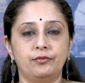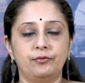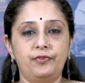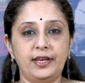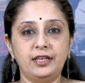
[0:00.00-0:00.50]

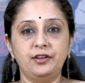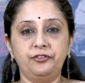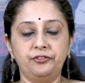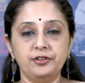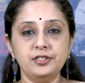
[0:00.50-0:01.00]
very
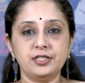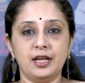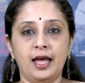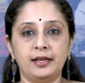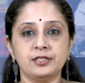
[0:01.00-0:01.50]
different
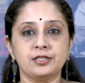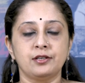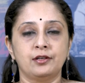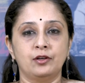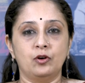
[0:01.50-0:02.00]
and
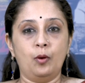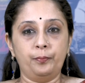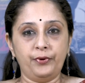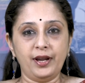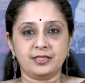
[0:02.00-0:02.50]

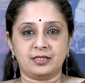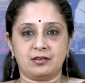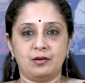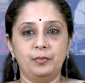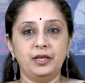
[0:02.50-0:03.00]

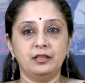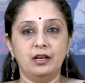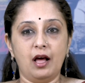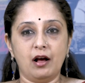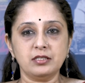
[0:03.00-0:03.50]
oppressed, being the
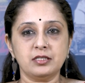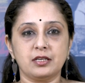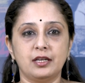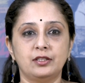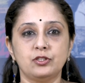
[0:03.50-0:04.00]

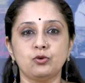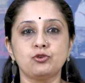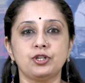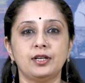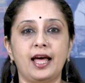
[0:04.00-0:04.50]
last in the
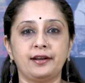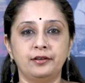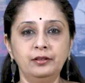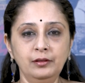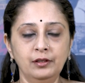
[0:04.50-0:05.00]
social
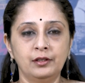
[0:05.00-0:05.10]
ladder,